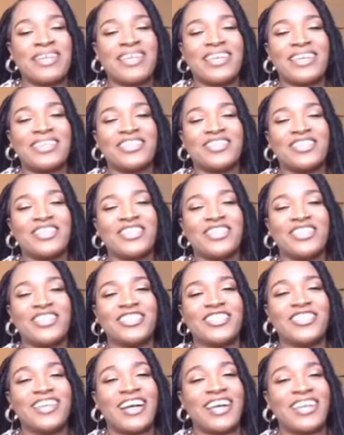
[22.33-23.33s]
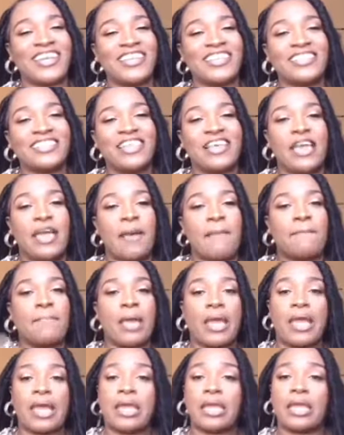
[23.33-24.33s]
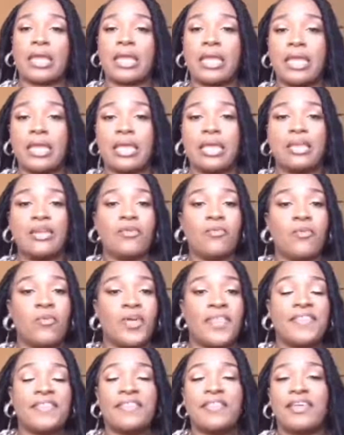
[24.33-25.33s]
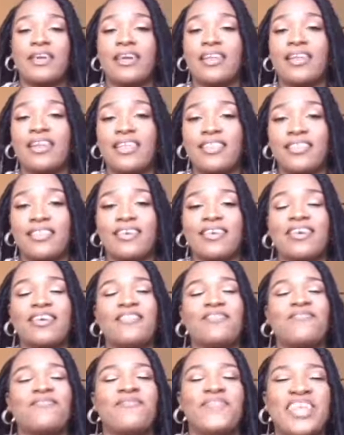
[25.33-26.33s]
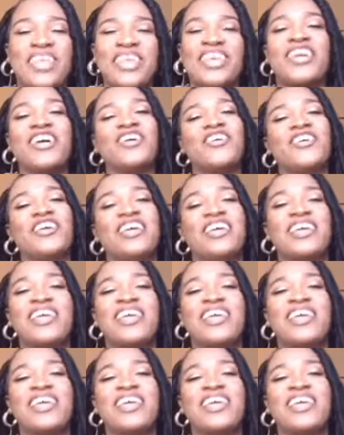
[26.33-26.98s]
it is your girl Ezeee back at it again with another video.